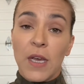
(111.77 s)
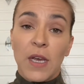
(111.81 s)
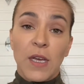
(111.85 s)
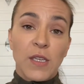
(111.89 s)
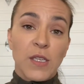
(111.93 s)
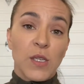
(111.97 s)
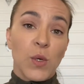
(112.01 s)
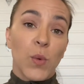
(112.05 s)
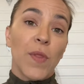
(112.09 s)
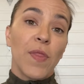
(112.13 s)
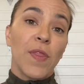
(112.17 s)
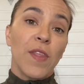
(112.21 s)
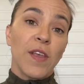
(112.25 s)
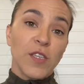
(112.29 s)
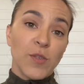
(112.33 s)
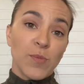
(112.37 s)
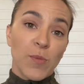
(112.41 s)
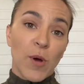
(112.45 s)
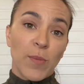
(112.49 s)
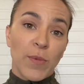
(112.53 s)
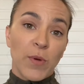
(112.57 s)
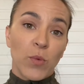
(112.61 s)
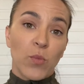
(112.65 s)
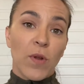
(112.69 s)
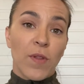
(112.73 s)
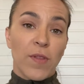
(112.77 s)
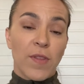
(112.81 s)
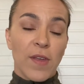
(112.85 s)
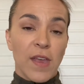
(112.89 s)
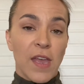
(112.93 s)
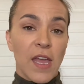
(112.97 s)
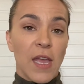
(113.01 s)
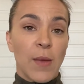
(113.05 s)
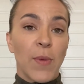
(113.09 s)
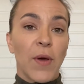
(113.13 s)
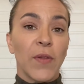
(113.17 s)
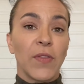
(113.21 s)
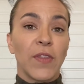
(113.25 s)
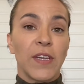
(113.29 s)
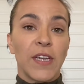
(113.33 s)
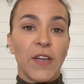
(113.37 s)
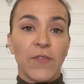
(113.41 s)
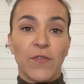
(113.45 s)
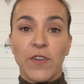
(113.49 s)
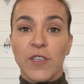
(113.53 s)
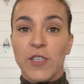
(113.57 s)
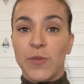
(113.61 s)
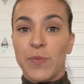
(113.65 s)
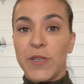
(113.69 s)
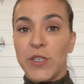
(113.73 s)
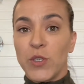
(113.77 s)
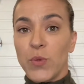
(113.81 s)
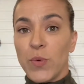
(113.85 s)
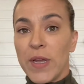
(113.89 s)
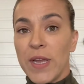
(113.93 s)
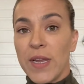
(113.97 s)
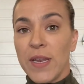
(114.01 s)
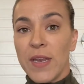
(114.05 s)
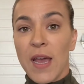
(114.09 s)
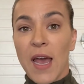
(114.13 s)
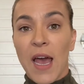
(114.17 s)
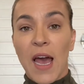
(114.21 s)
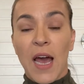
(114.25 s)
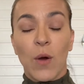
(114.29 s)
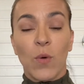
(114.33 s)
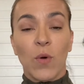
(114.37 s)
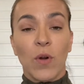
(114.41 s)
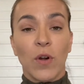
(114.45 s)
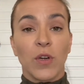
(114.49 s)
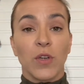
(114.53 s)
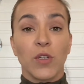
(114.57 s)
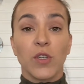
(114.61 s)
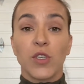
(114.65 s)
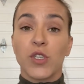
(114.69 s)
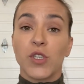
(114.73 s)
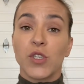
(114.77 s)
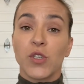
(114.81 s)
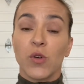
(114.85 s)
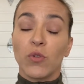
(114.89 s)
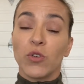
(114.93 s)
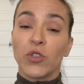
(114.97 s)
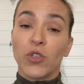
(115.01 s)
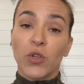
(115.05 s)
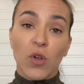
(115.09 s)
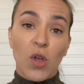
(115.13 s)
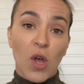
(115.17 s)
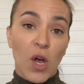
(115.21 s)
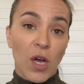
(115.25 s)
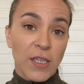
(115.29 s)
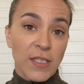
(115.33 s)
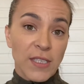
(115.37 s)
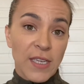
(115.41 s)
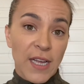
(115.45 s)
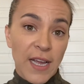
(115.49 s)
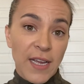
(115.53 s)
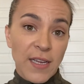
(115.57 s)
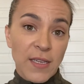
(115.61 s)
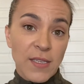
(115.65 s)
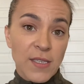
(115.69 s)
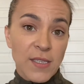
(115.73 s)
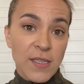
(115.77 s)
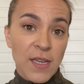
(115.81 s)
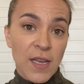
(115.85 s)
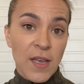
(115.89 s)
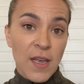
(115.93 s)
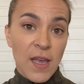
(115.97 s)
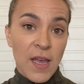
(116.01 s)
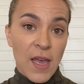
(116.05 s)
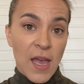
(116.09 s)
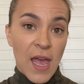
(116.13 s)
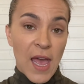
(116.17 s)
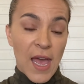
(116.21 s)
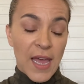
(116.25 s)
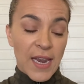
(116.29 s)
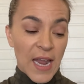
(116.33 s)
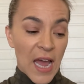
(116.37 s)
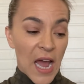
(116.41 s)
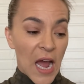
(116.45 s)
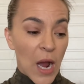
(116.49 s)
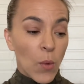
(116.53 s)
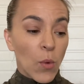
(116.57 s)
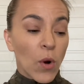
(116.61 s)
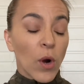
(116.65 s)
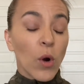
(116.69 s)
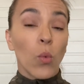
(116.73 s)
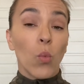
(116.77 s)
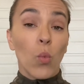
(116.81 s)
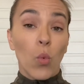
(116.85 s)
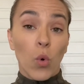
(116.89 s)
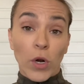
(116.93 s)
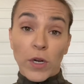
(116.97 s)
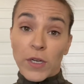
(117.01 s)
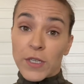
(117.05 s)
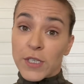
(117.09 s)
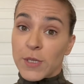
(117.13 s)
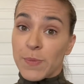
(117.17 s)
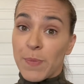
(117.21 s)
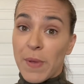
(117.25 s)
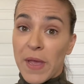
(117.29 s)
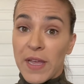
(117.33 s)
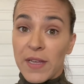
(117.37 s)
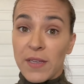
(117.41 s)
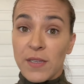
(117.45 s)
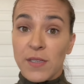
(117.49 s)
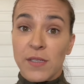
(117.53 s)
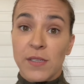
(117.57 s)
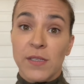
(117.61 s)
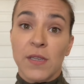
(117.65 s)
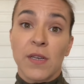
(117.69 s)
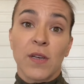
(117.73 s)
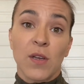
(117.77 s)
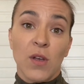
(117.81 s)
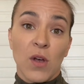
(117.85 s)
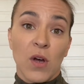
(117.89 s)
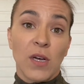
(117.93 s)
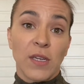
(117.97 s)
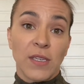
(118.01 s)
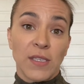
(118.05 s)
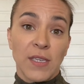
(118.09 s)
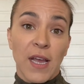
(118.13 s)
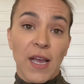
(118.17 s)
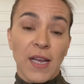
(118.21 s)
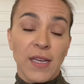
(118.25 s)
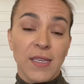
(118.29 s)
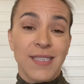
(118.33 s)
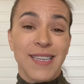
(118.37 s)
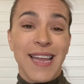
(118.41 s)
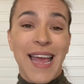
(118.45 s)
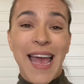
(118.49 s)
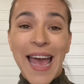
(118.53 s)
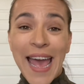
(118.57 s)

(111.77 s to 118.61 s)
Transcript: So in this moment, we're thinking about the difference between our social context and our workspace context,